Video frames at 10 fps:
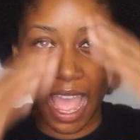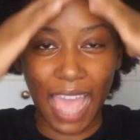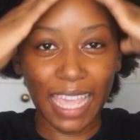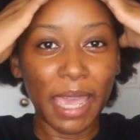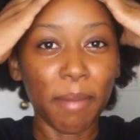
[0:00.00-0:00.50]

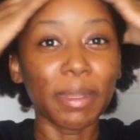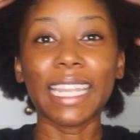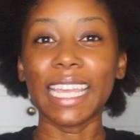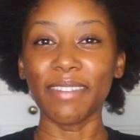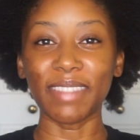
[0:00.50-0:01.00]
I can't
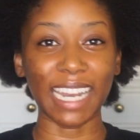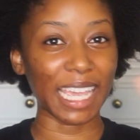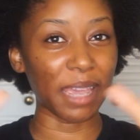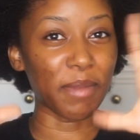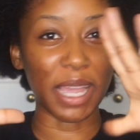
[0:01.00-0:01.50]
believe that I
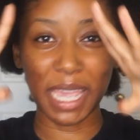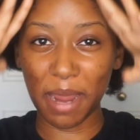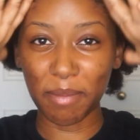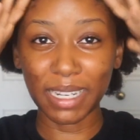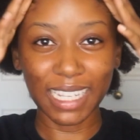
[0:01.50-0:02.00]
came on
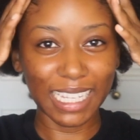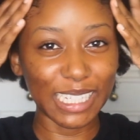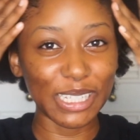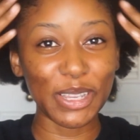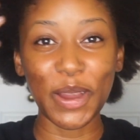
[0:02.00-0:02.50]
camera looking
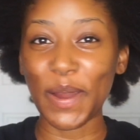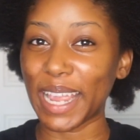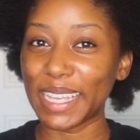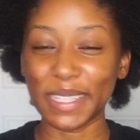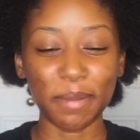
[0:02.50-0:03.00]
this
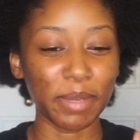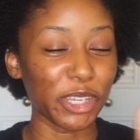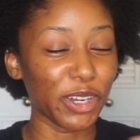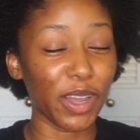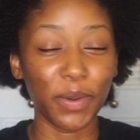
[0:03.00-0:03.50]
crazy, but
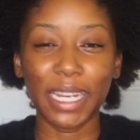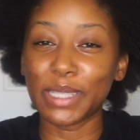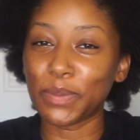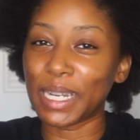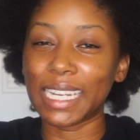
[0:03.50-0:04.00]
you know, it
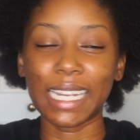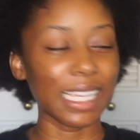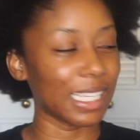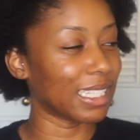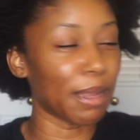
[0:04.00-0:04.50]
is what it
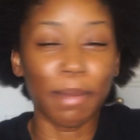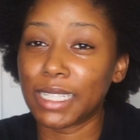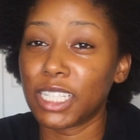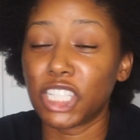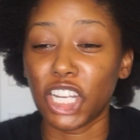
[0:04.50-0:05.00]
is. I'm about
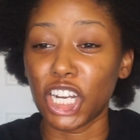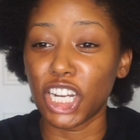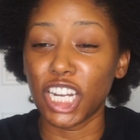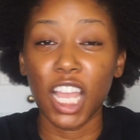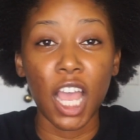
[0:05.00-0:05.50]
to
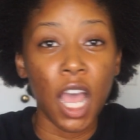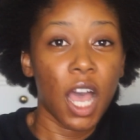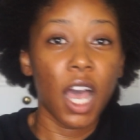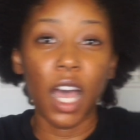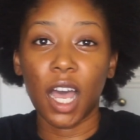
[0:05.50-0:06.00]
turn
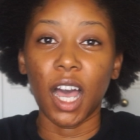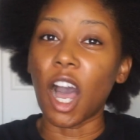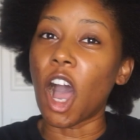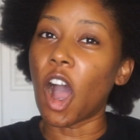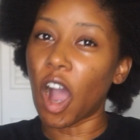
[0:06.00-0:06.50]

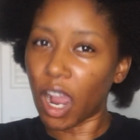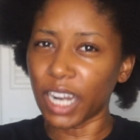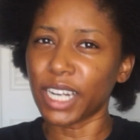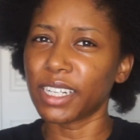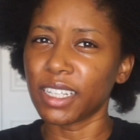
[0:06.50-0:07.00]
a
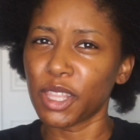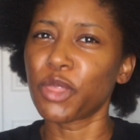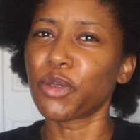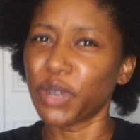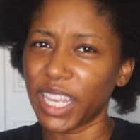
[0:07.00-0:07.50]
hard
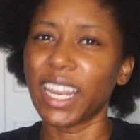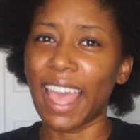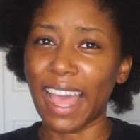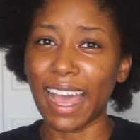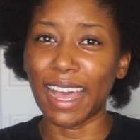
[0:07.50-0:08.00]

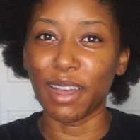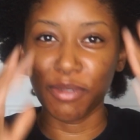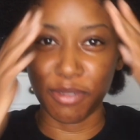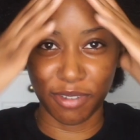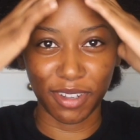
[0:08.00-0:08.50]
3.5
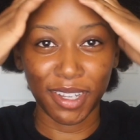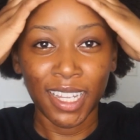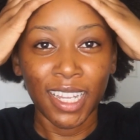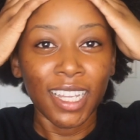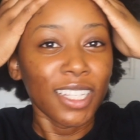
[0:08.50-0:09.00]

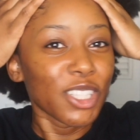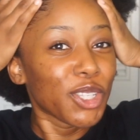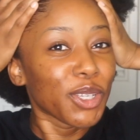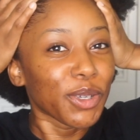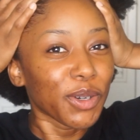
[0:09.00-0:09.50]

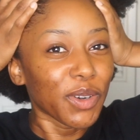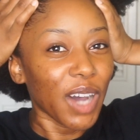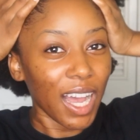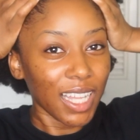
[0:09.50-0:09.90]
to a